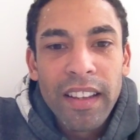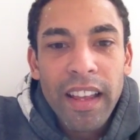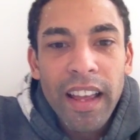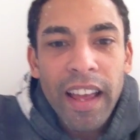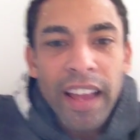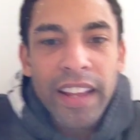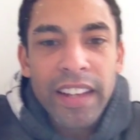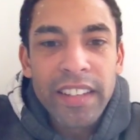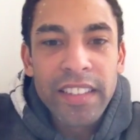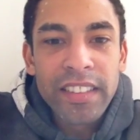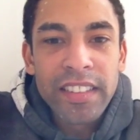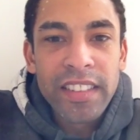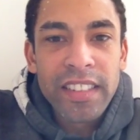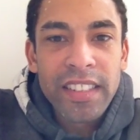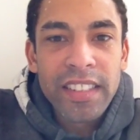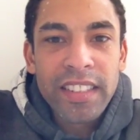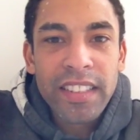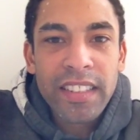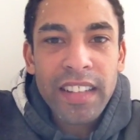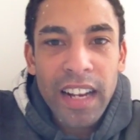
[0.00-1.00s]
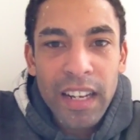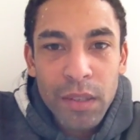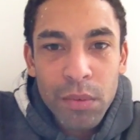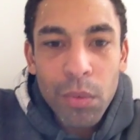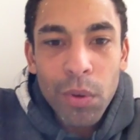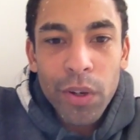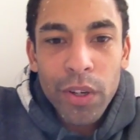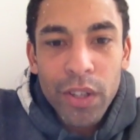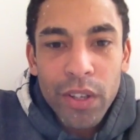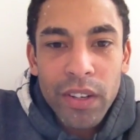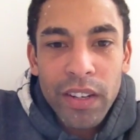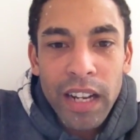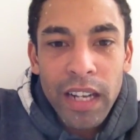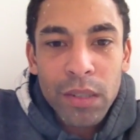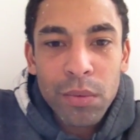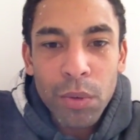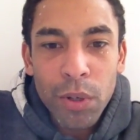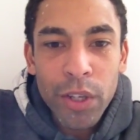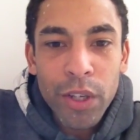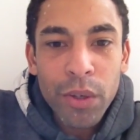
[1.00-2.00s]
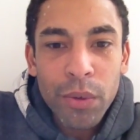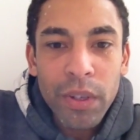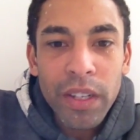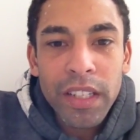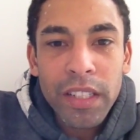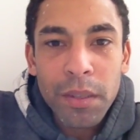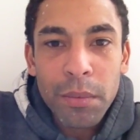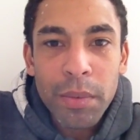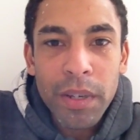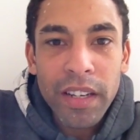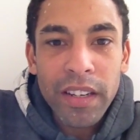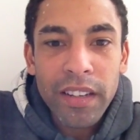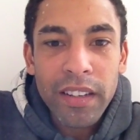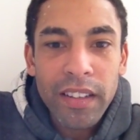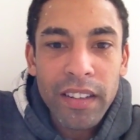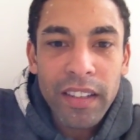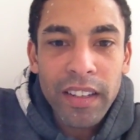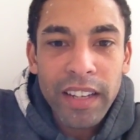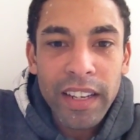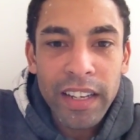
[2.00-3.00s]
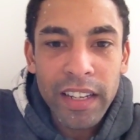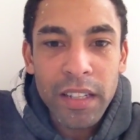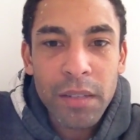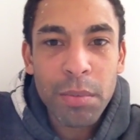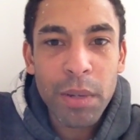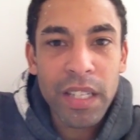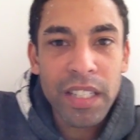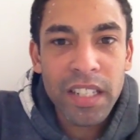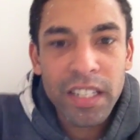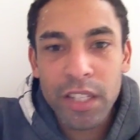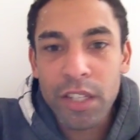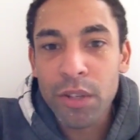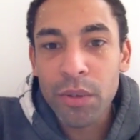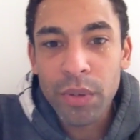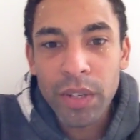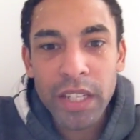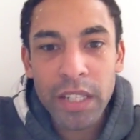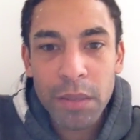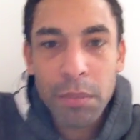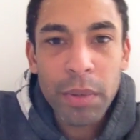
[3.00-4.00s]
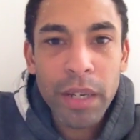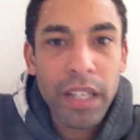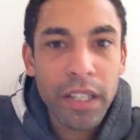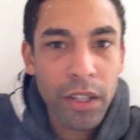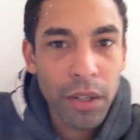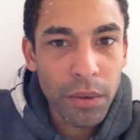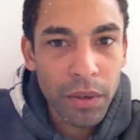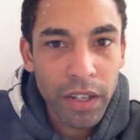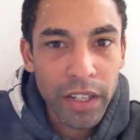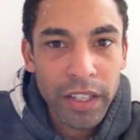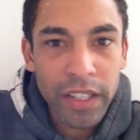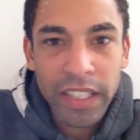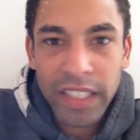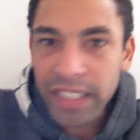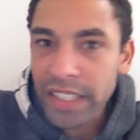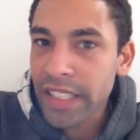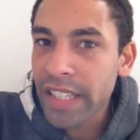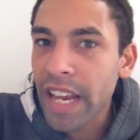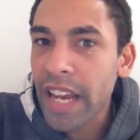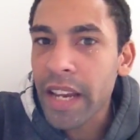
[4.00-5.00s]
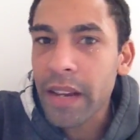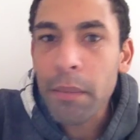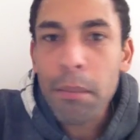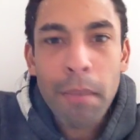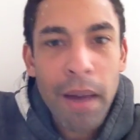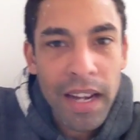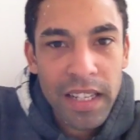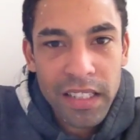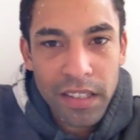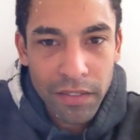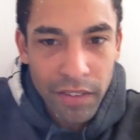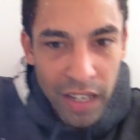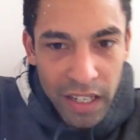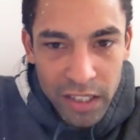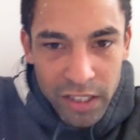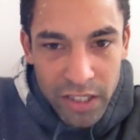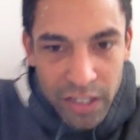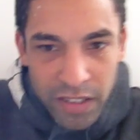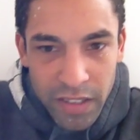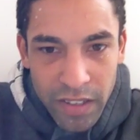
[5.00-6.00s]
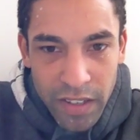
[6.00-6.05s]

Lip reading: And that's what you need to be in this business. You need to be a doer. You need to take massive action.